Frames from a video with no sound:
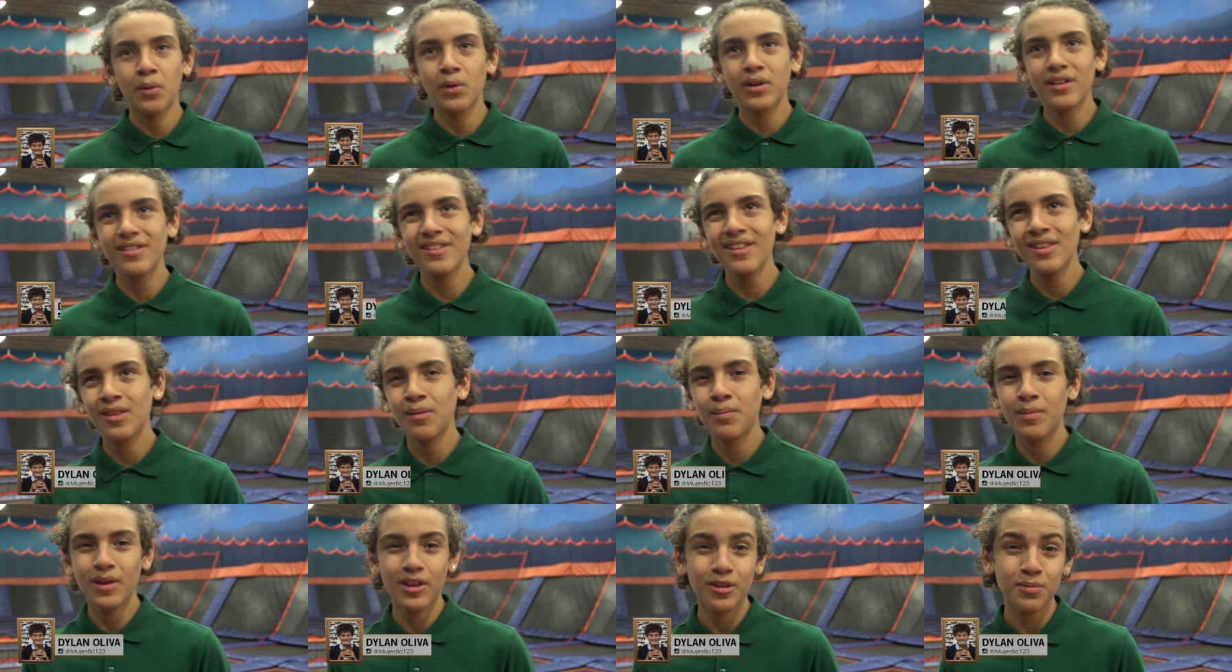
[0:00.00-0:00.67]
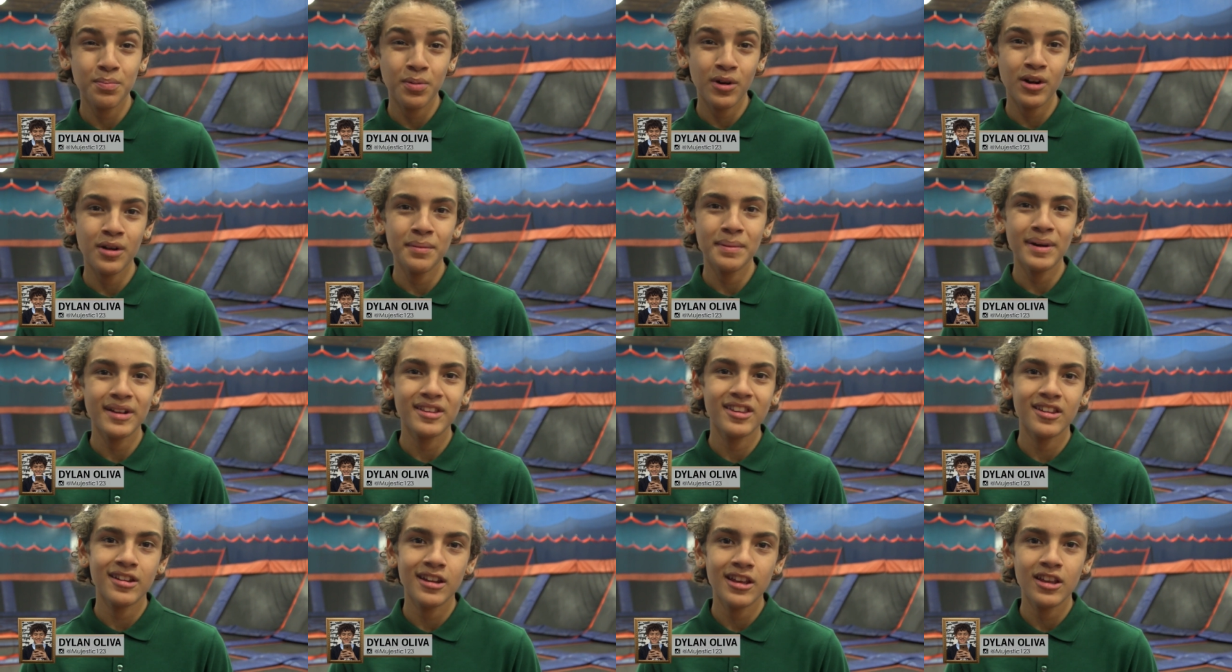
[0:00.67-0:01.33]
I want to say the best part
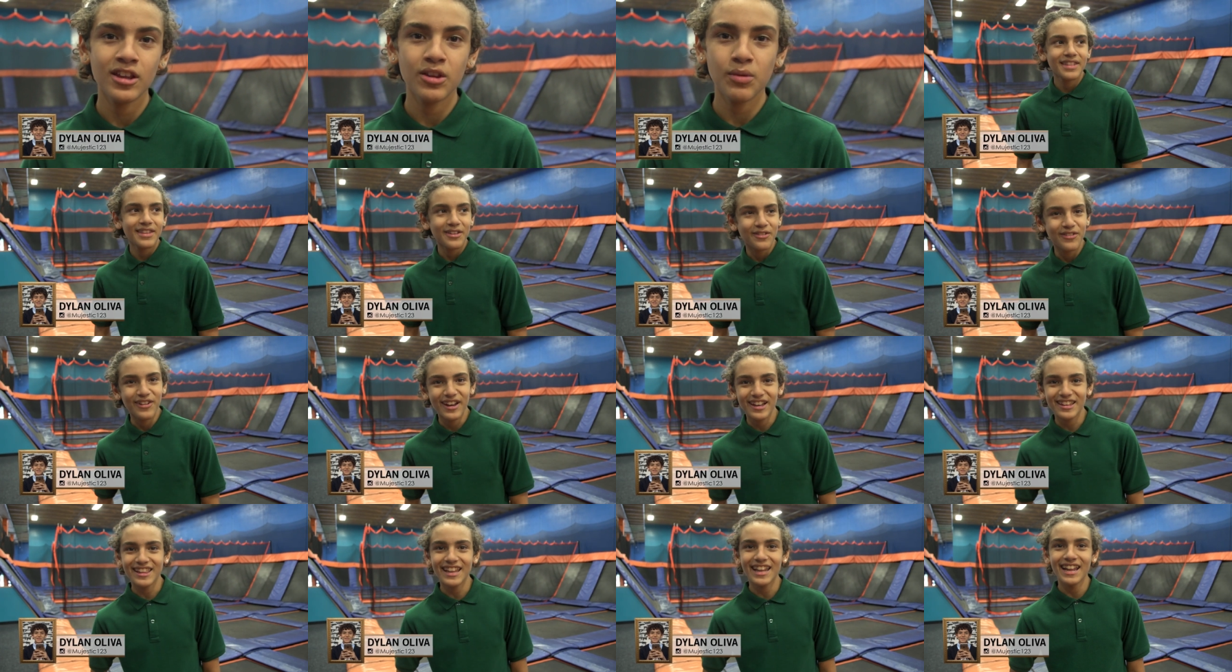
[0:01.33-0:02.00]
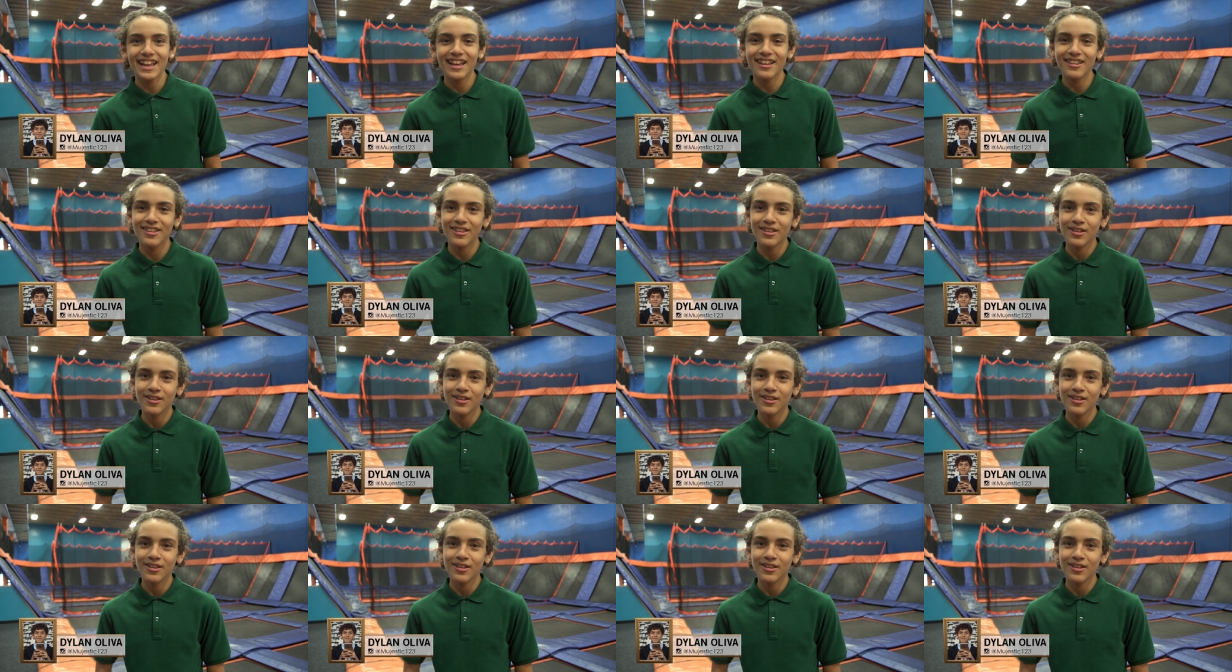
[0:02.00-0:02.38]
about today is the fact that I get